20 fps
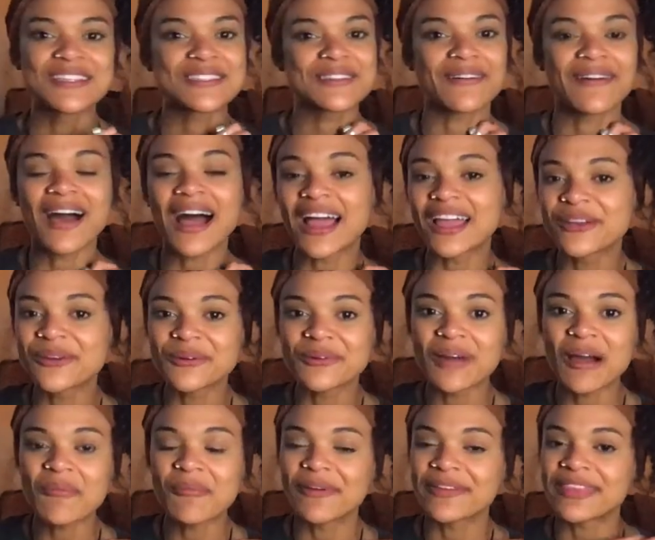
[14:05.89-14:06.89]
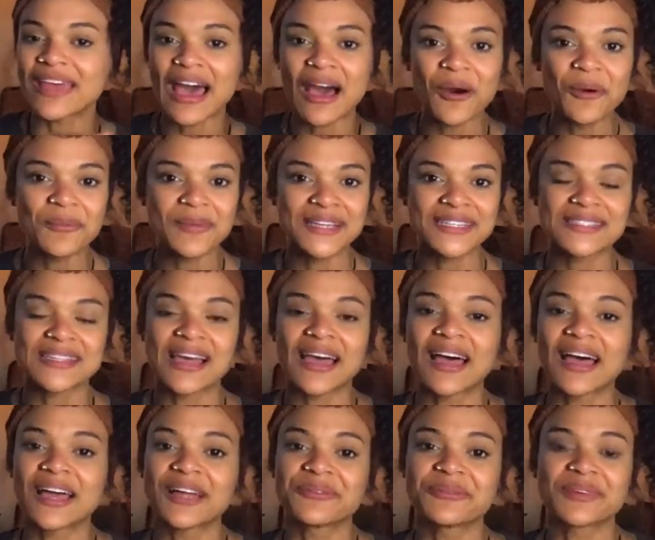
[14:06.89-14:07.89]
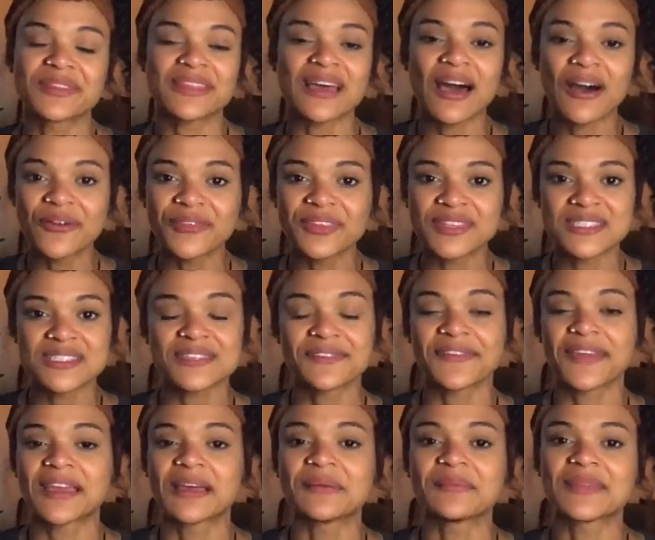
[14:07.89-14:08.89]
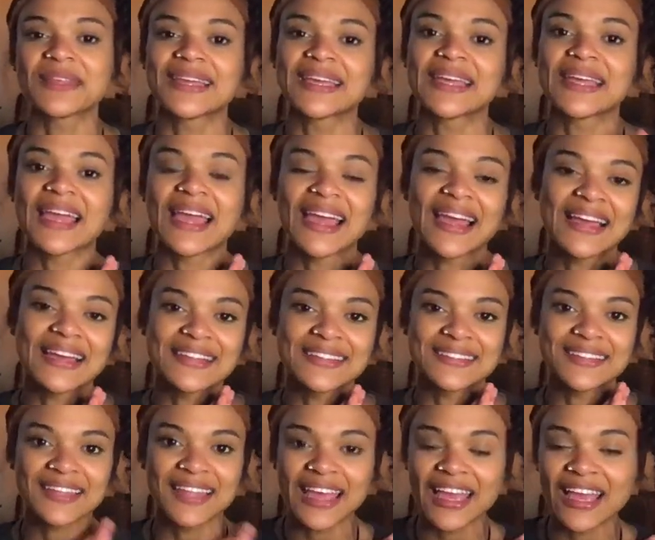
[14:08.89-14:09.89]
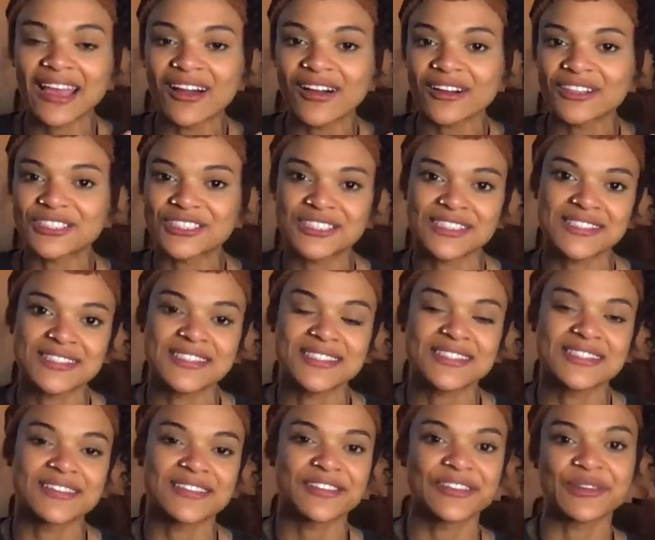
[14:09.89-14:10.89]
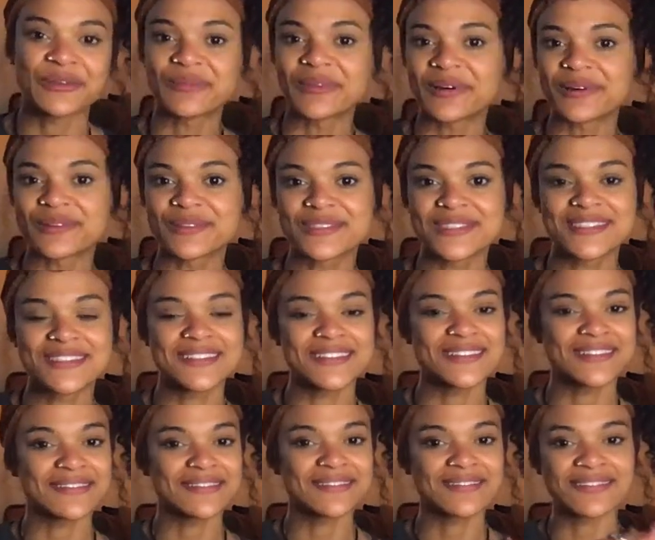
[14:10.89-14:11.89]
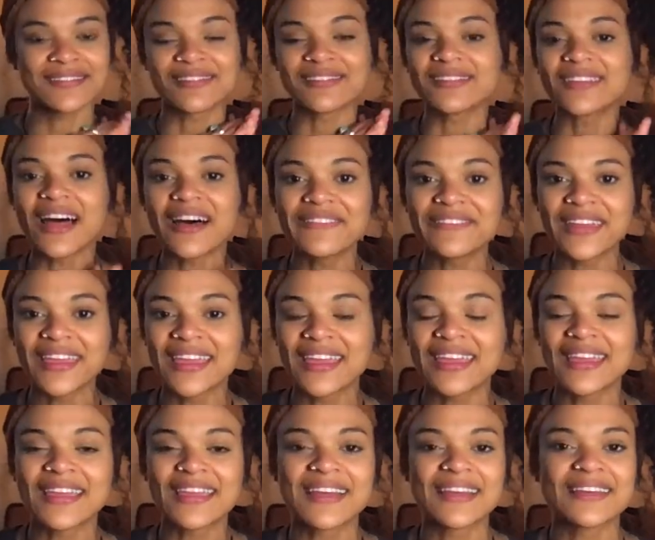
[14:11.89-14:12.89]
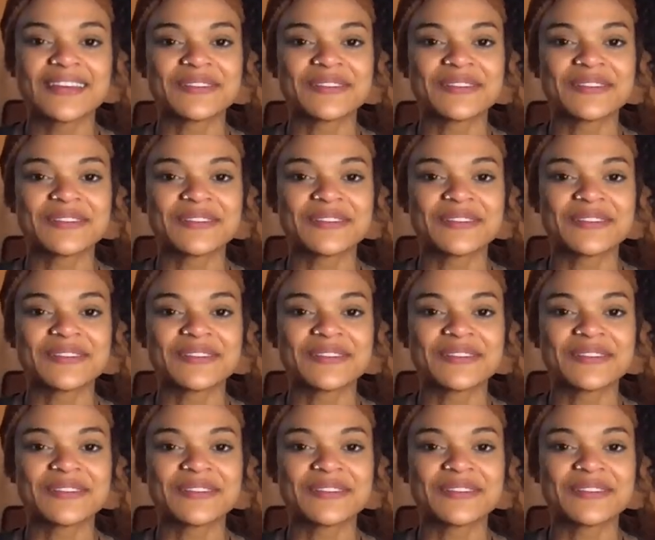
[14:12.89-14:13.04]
So I grew up without my dad, without this family, and they are just the most loving